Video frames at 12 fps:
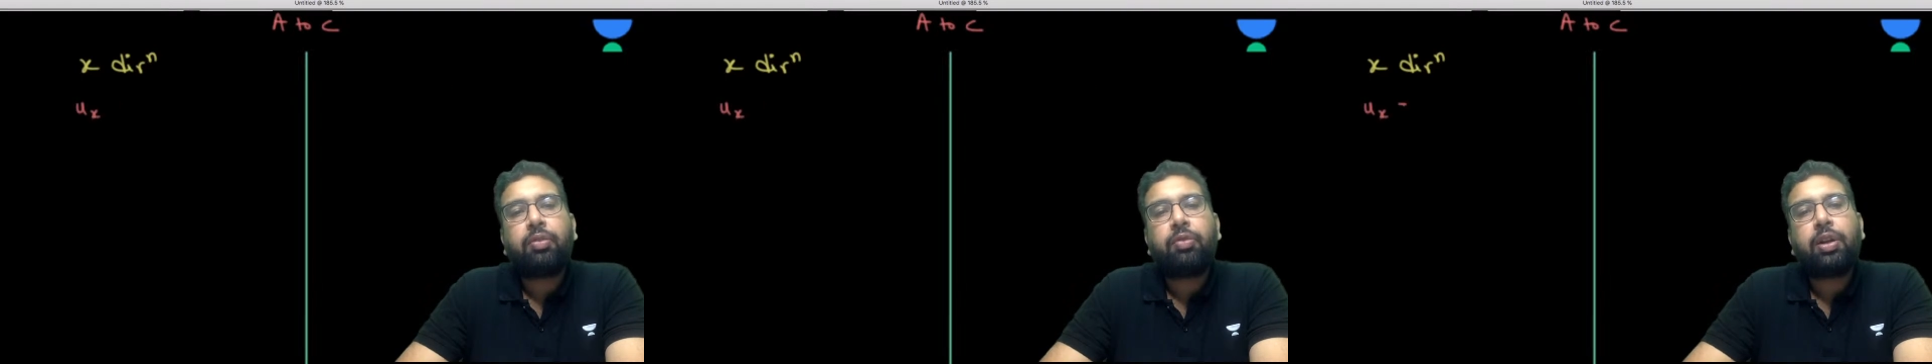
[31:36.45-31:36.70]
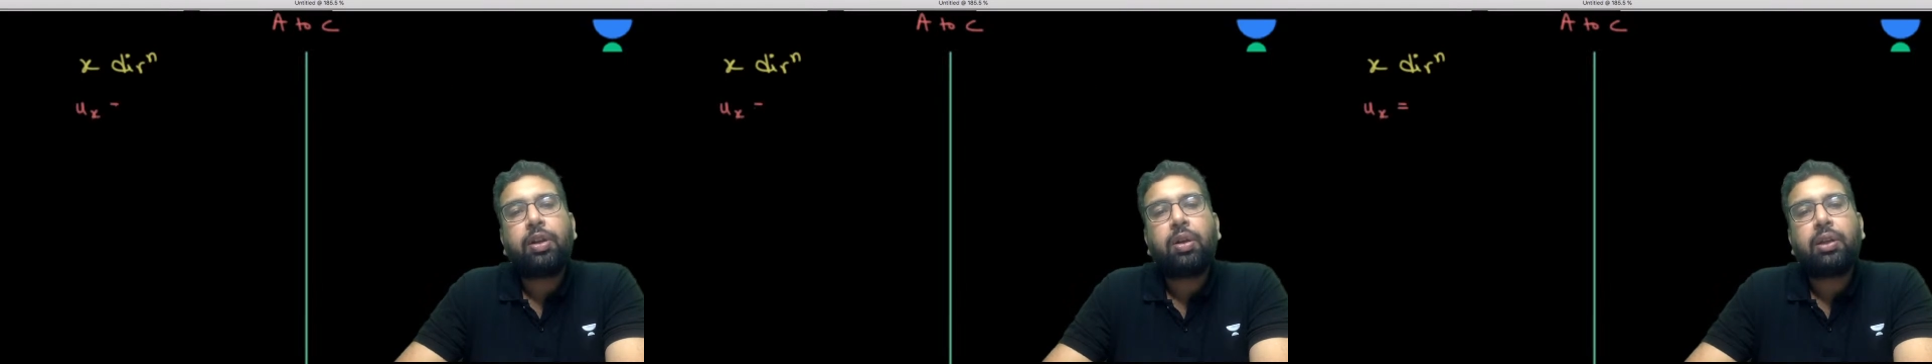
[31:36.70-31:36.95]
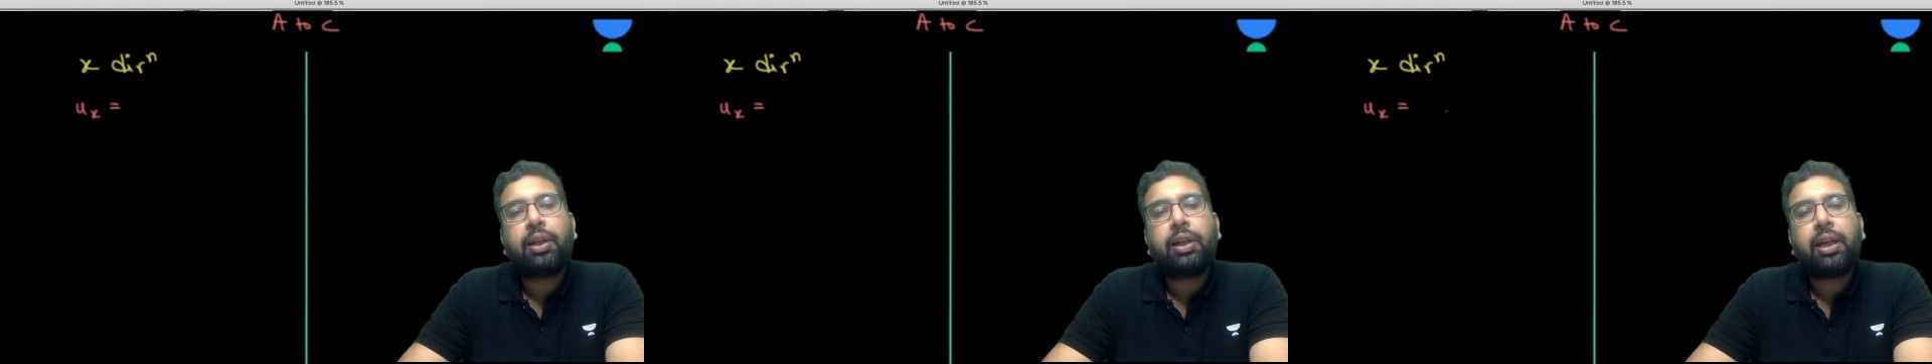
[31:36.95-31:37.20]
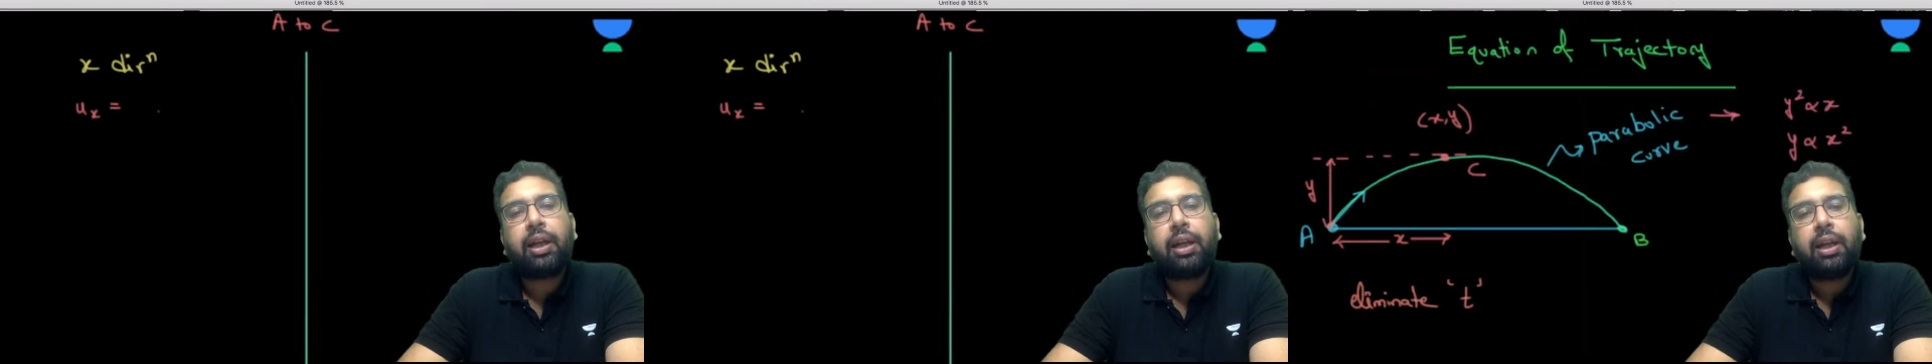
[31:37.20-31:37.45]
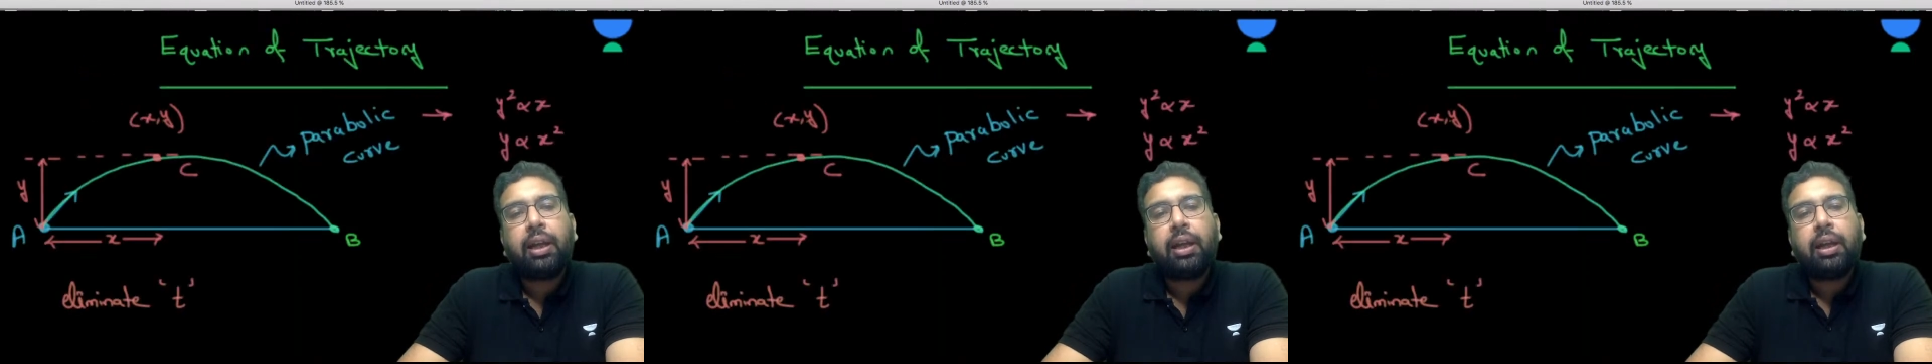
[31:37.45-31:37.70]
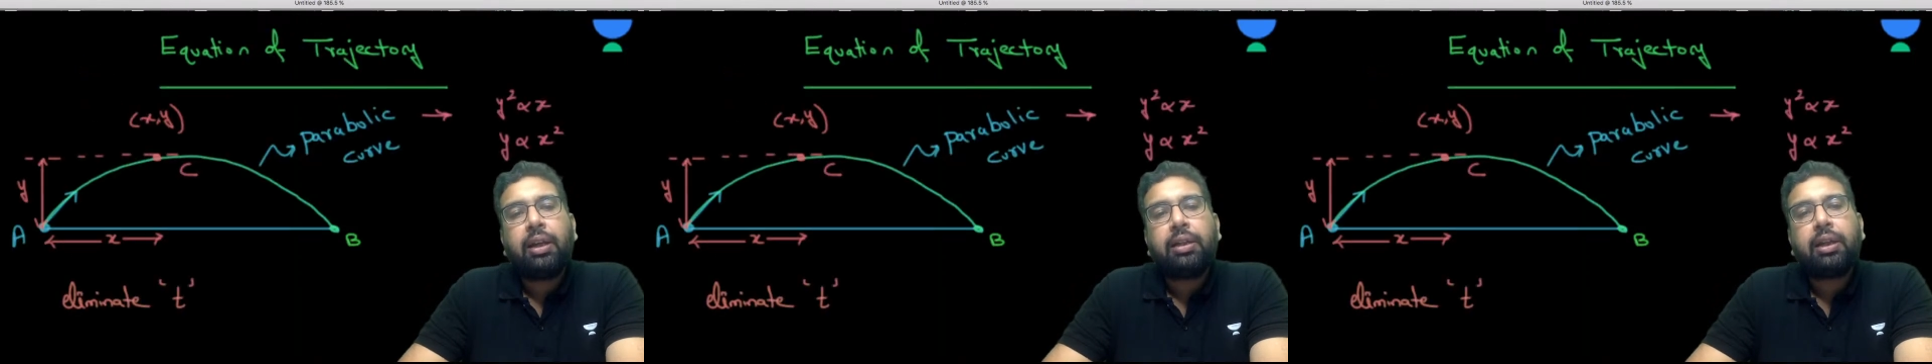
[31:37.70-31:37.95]
velocity,
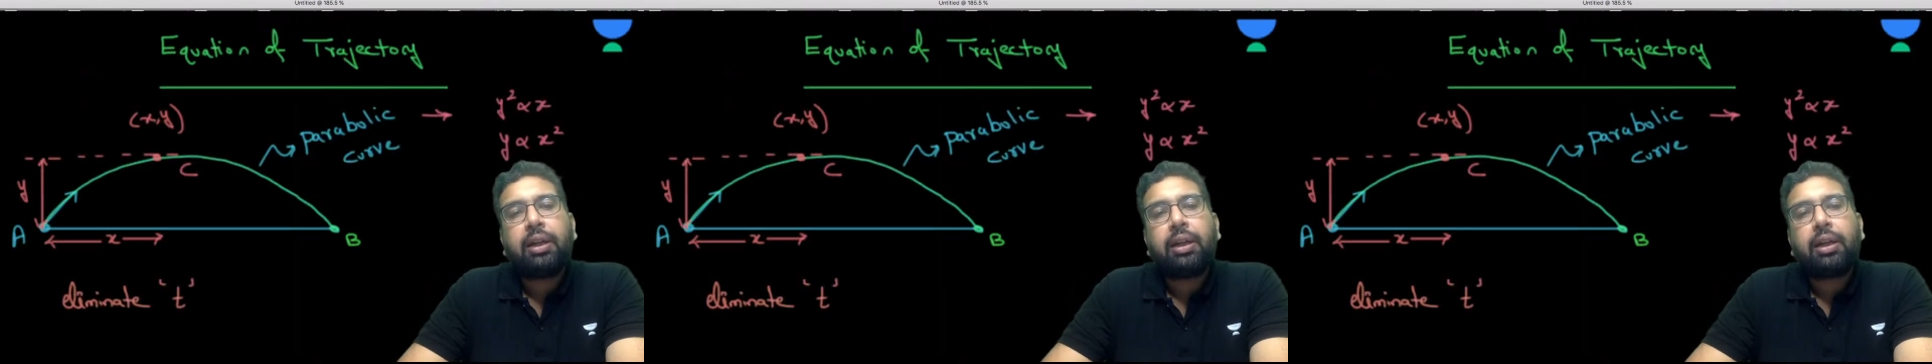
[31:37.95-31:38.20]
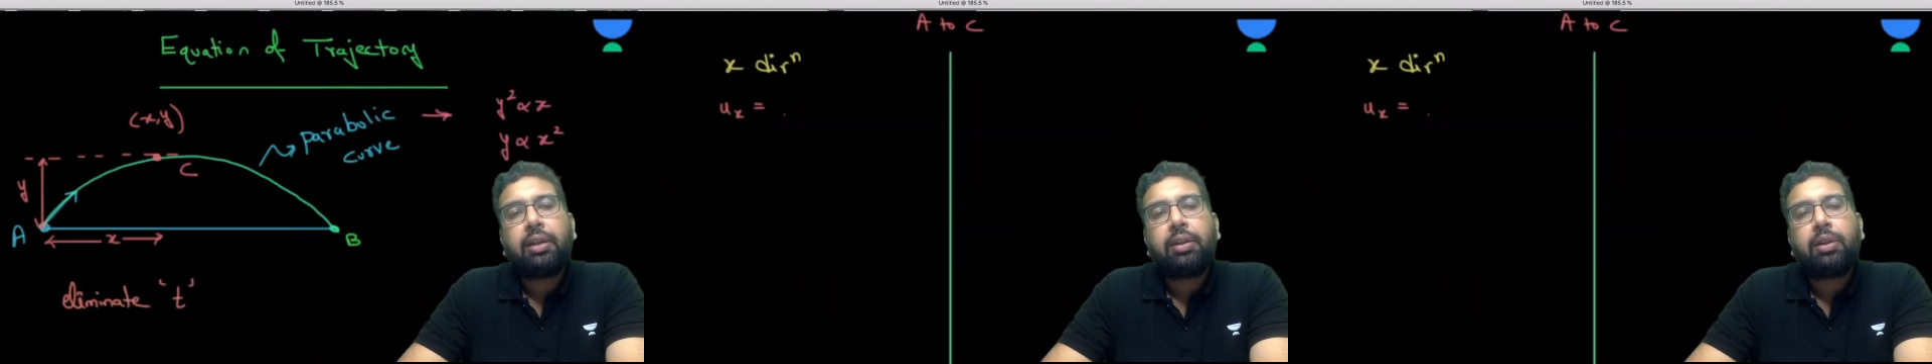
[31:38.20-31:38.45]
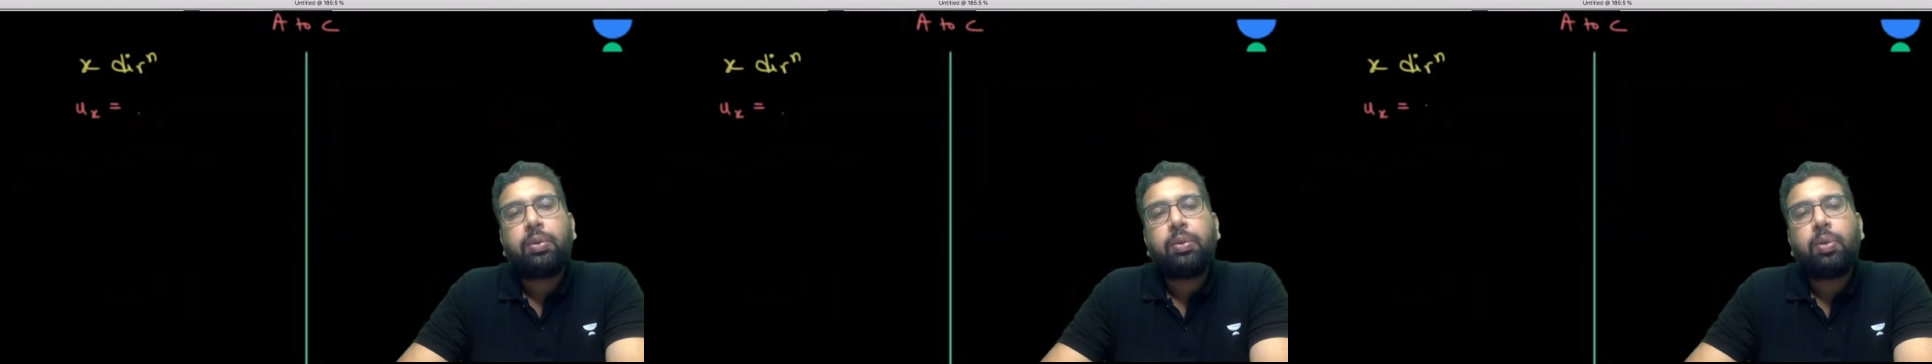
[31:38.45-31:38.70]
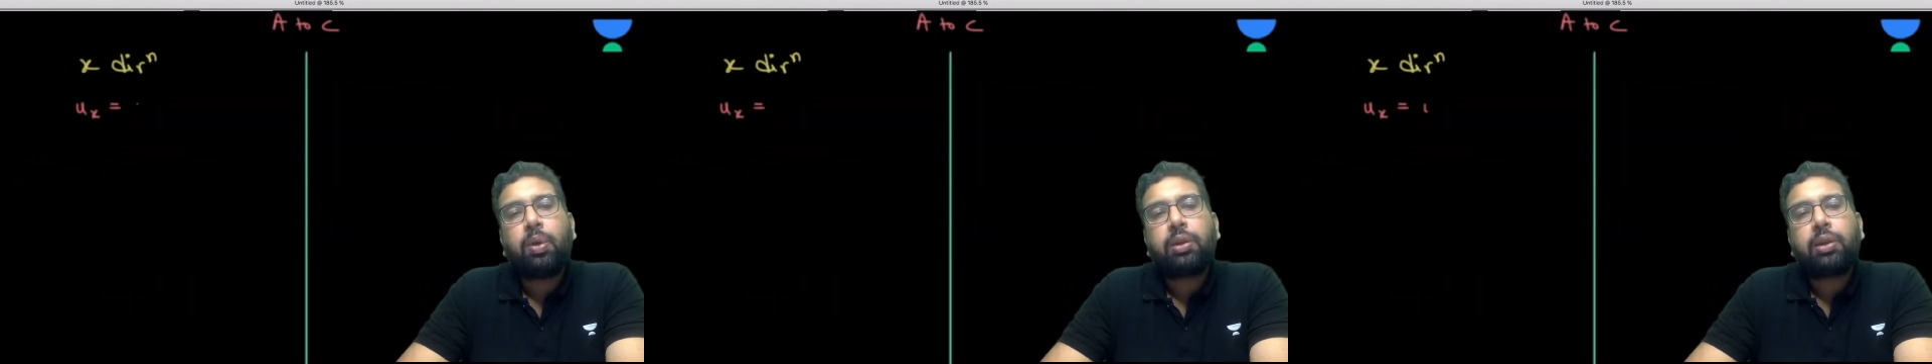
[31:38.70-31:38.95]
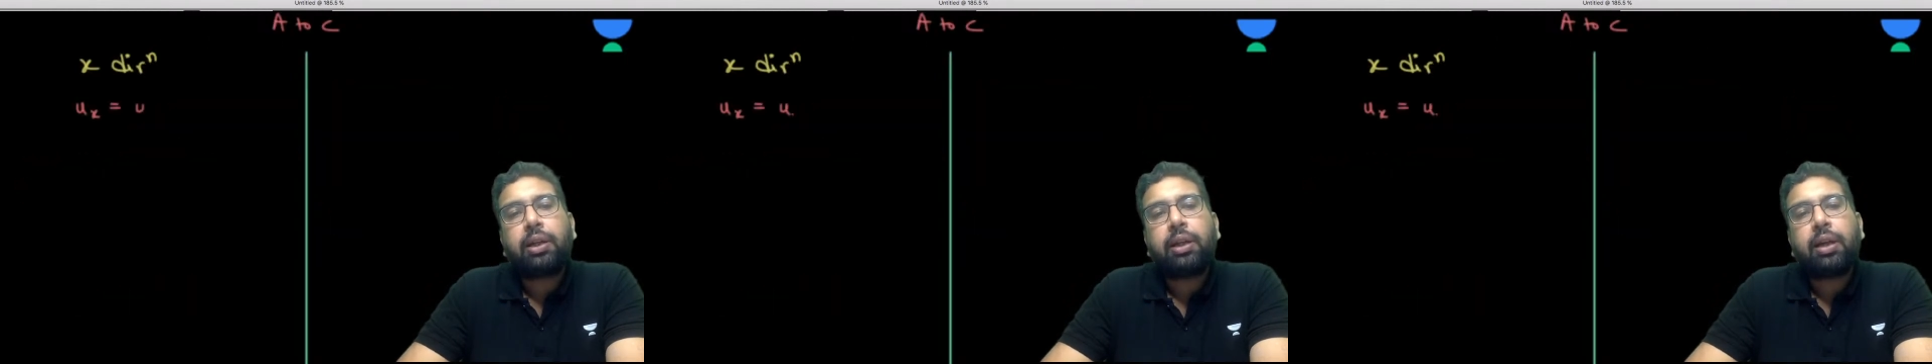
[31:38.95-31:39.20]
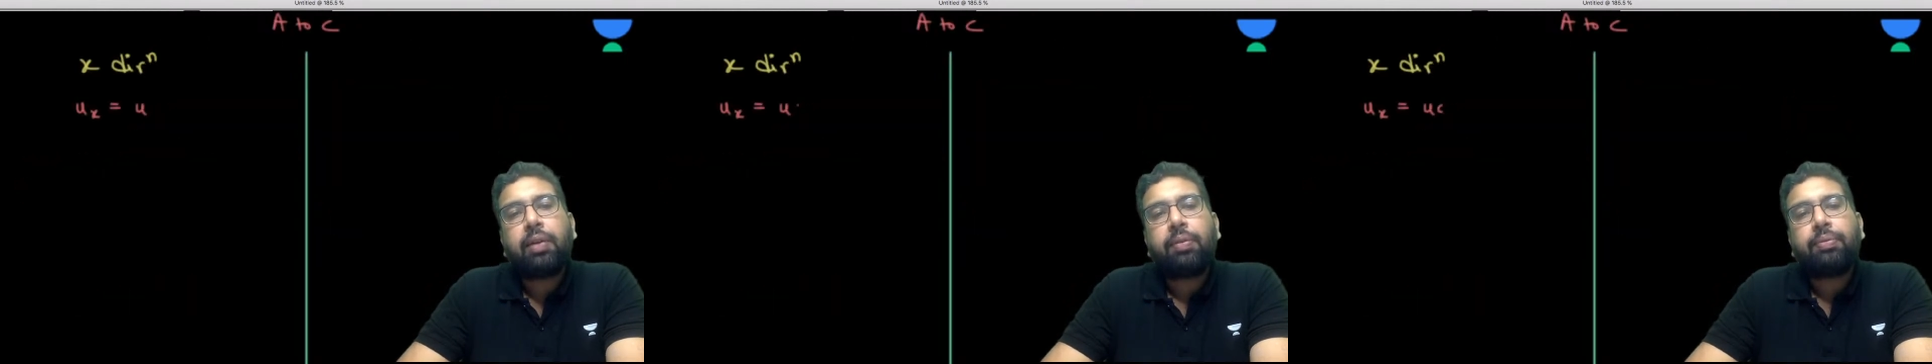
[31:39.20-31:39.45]
so it is u cos
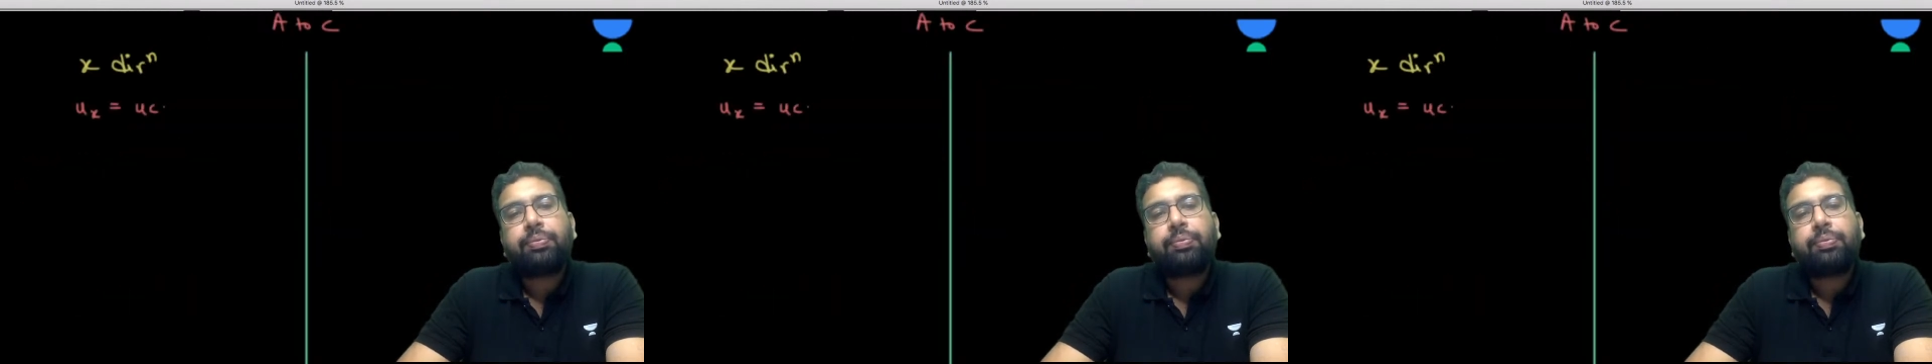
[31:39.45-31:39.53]
theta.